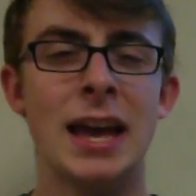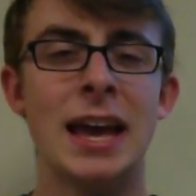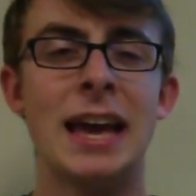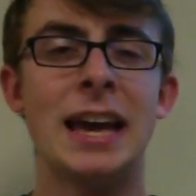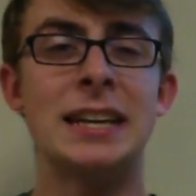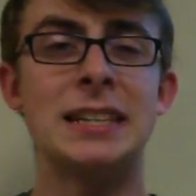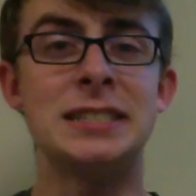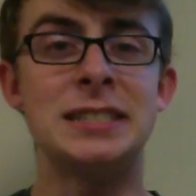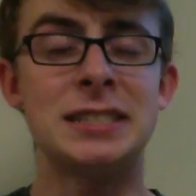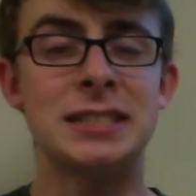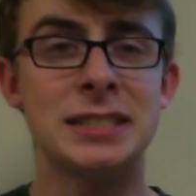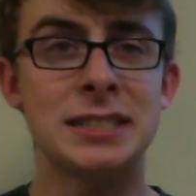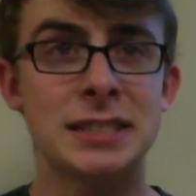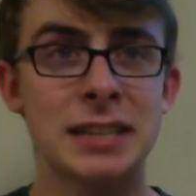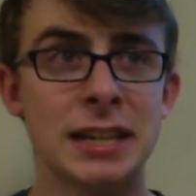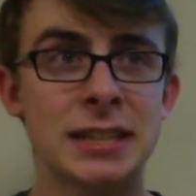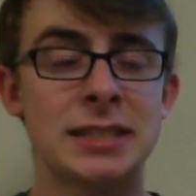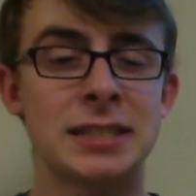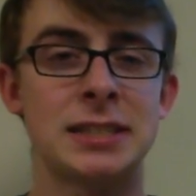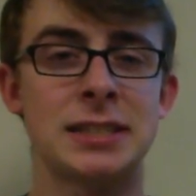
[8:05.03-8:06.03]

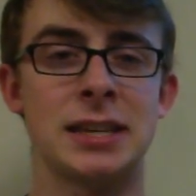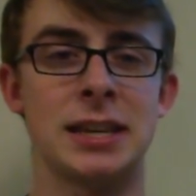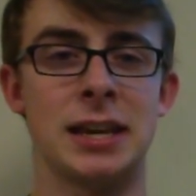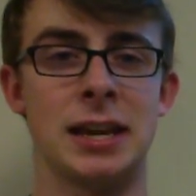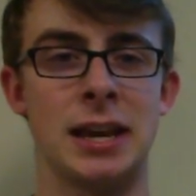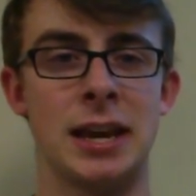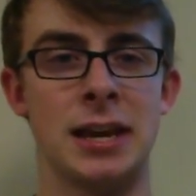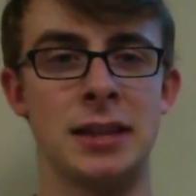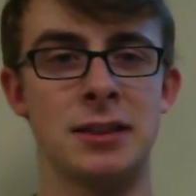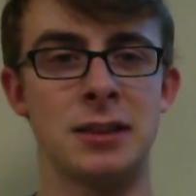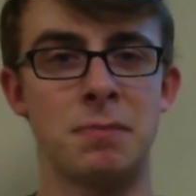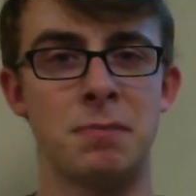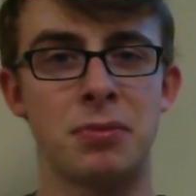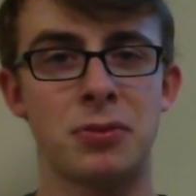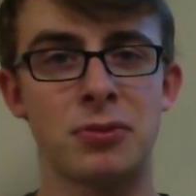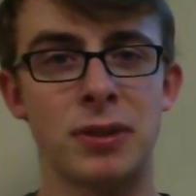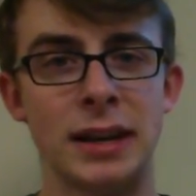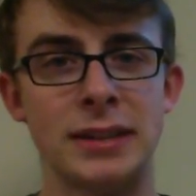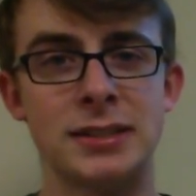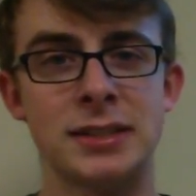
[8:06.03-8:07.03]
existing in the
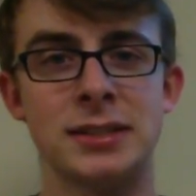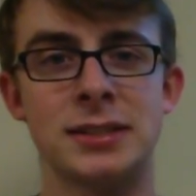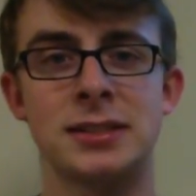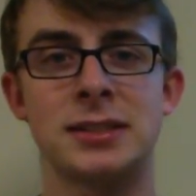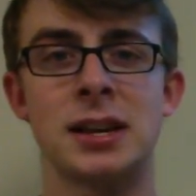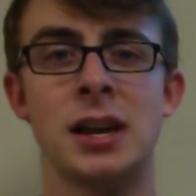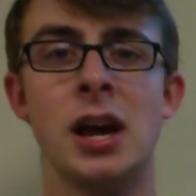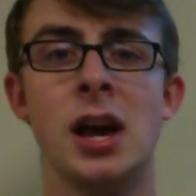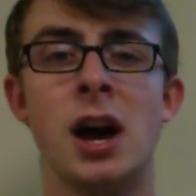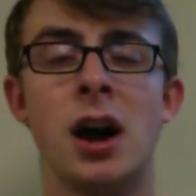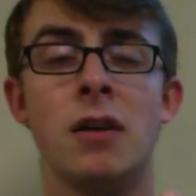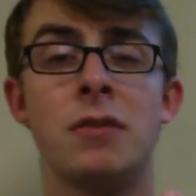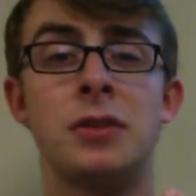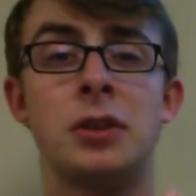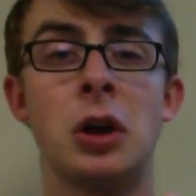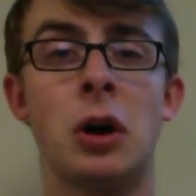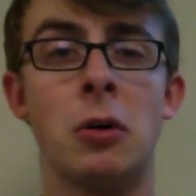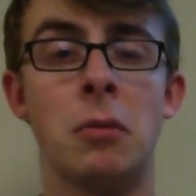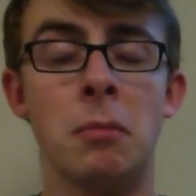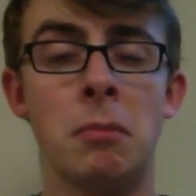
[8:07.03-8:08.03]
presence of
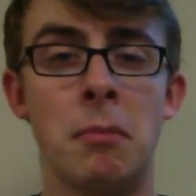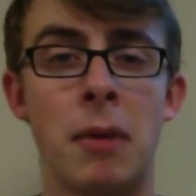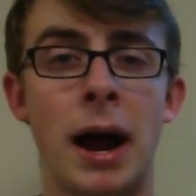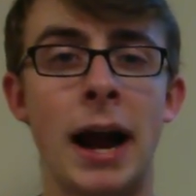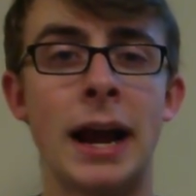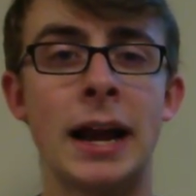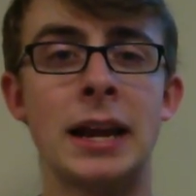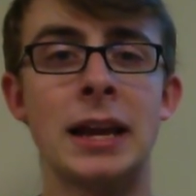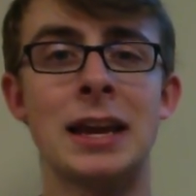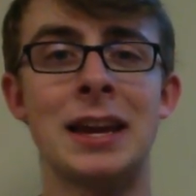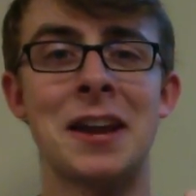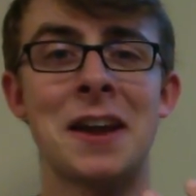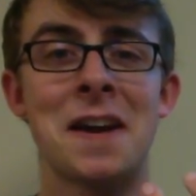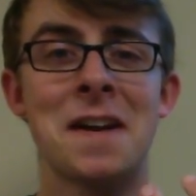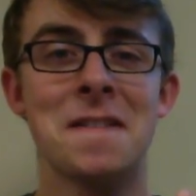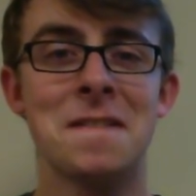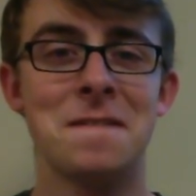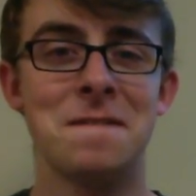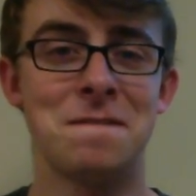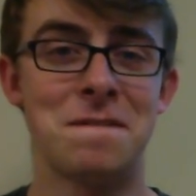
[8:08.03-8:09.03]
the Almighty
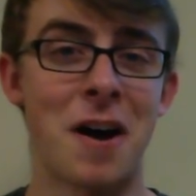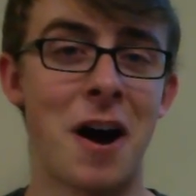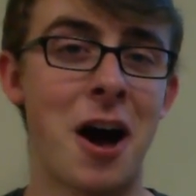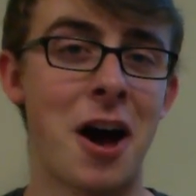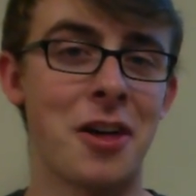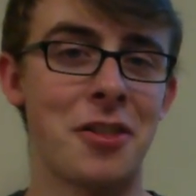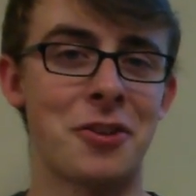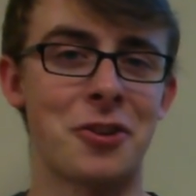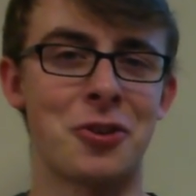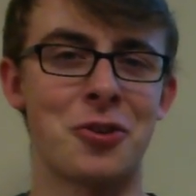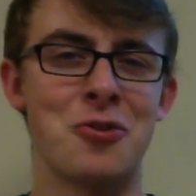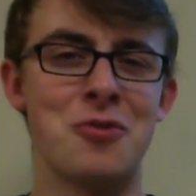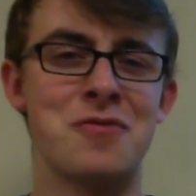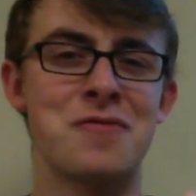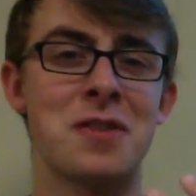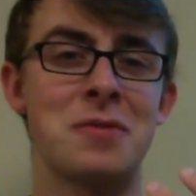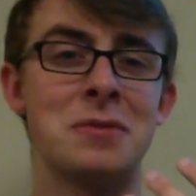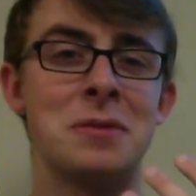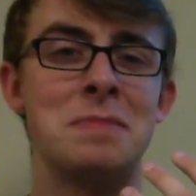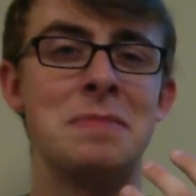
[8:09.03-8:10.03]
Father, who
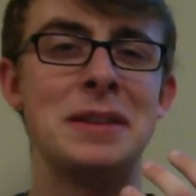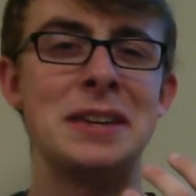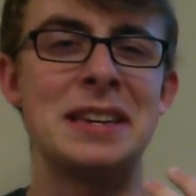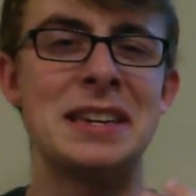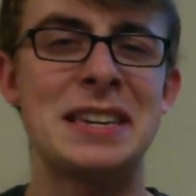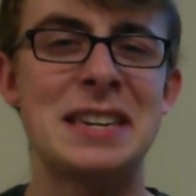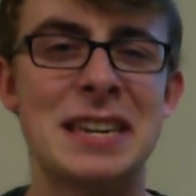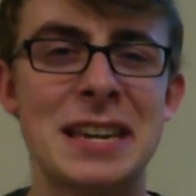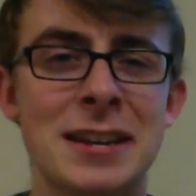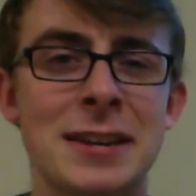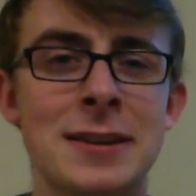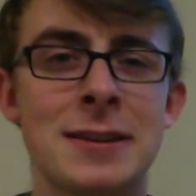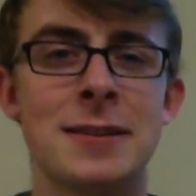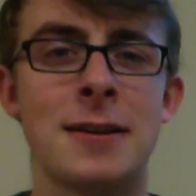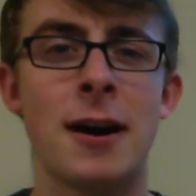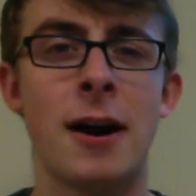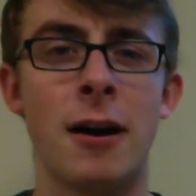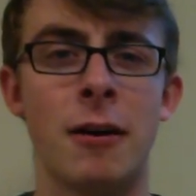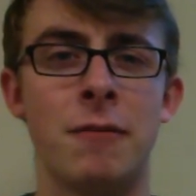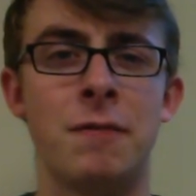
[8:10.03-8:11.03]
from the
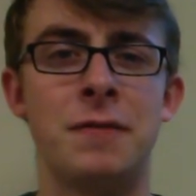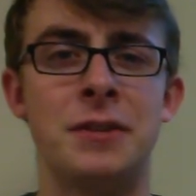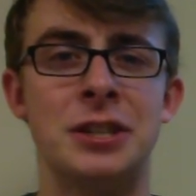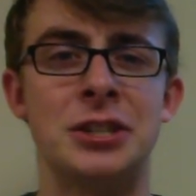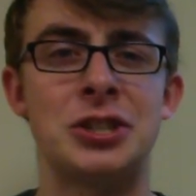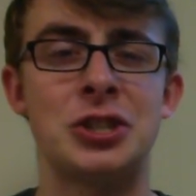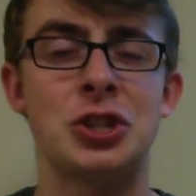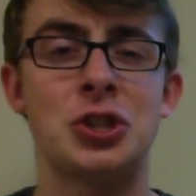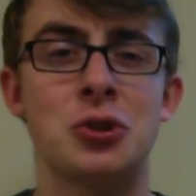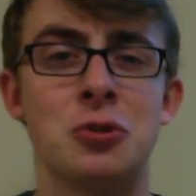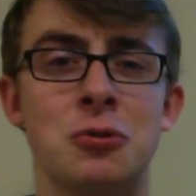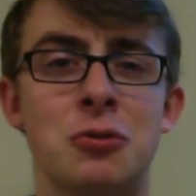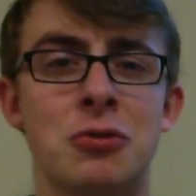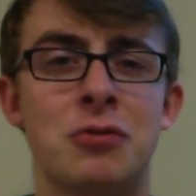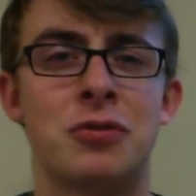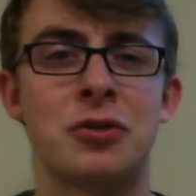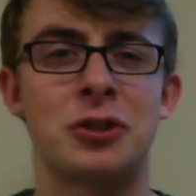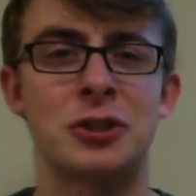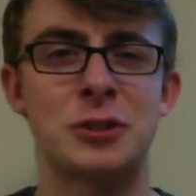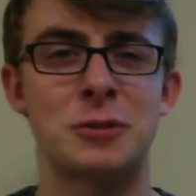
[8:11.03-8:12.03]
beginning of this
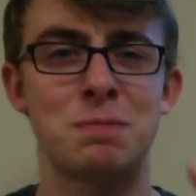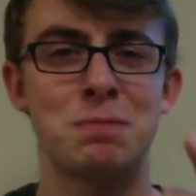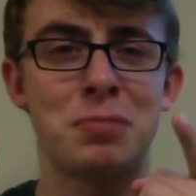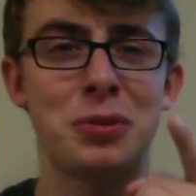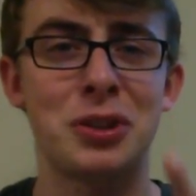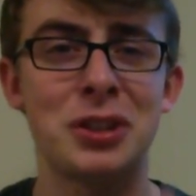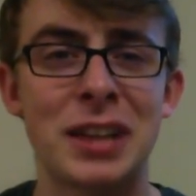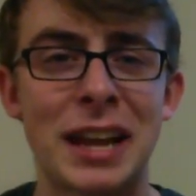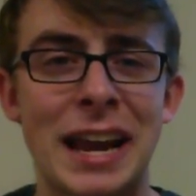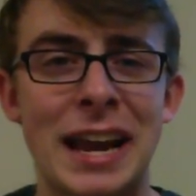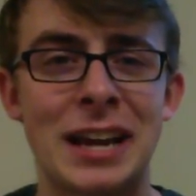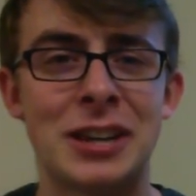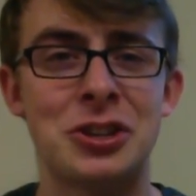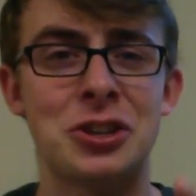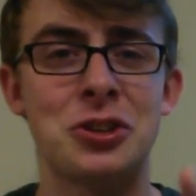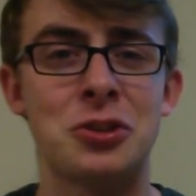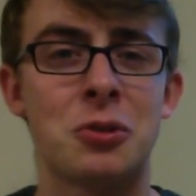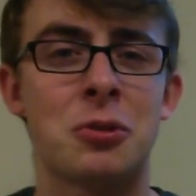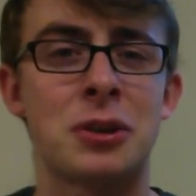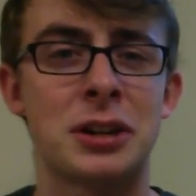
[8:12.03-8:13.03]
universe planned
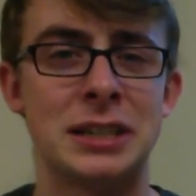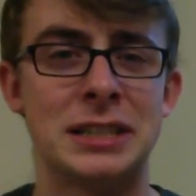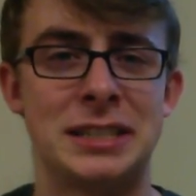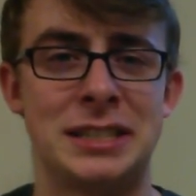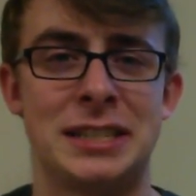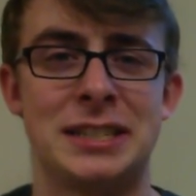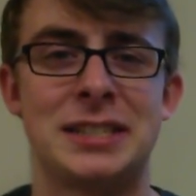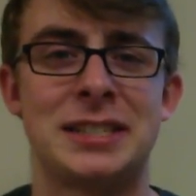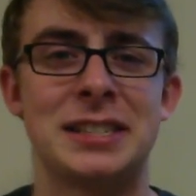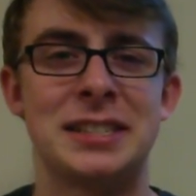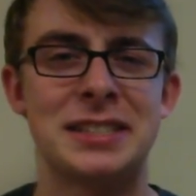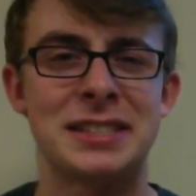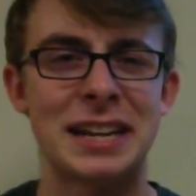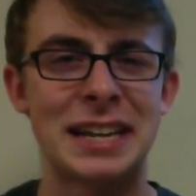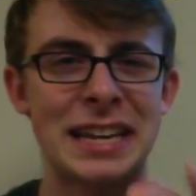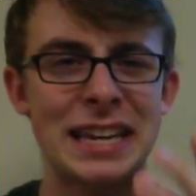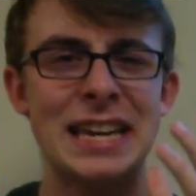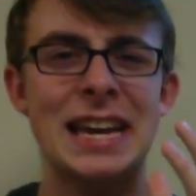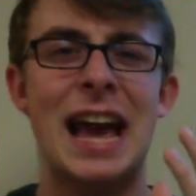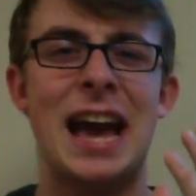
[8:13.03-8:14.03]
your existence, that
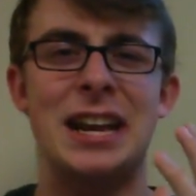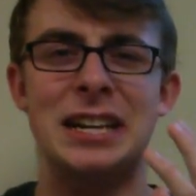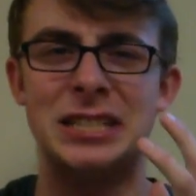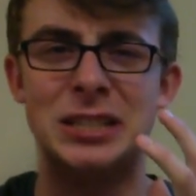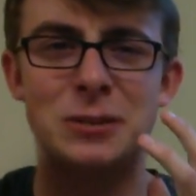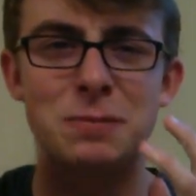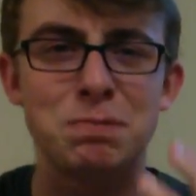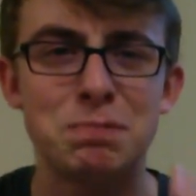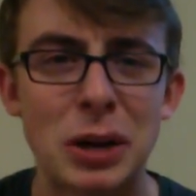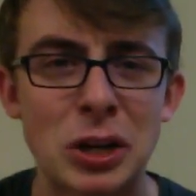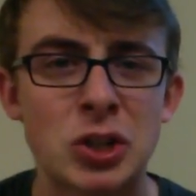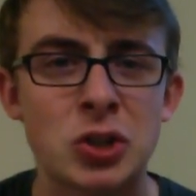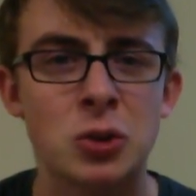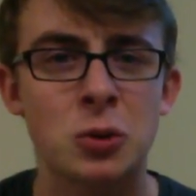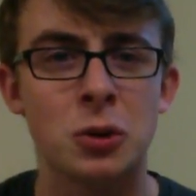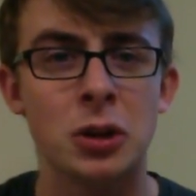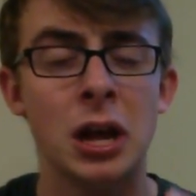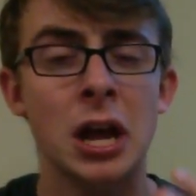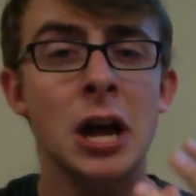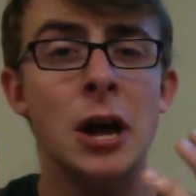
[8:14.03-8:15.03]
He had a
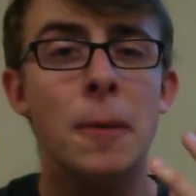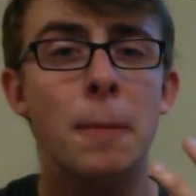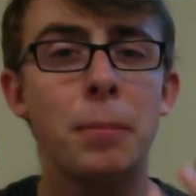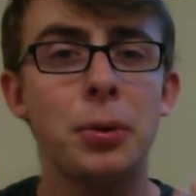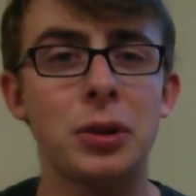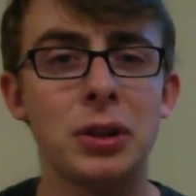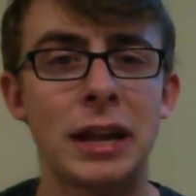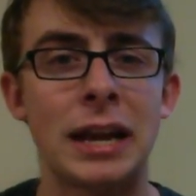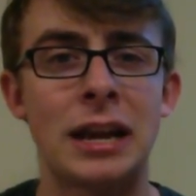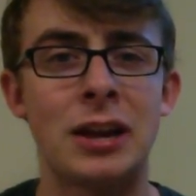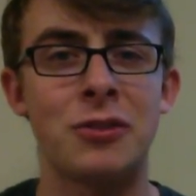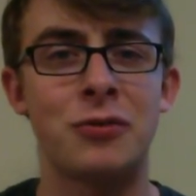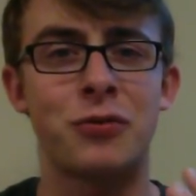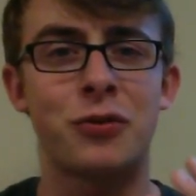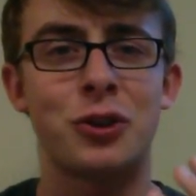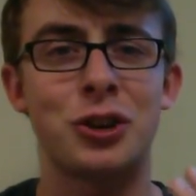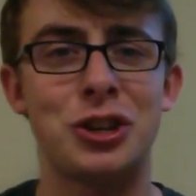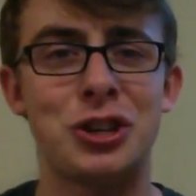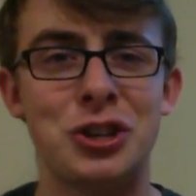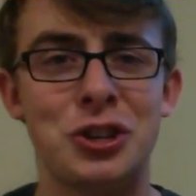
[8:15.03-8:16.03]
special plan
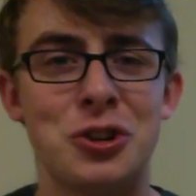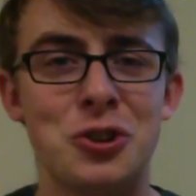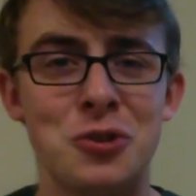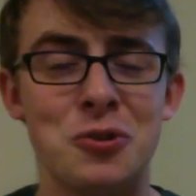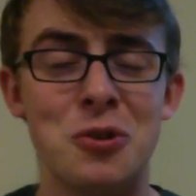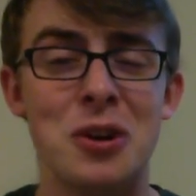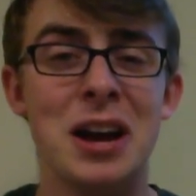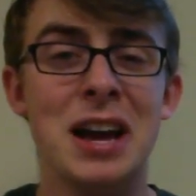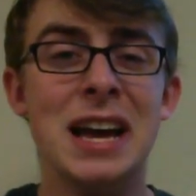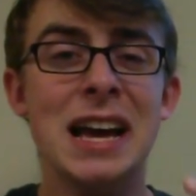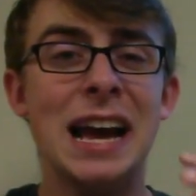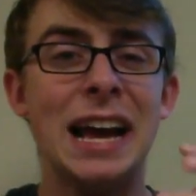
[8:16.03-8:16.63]
for you,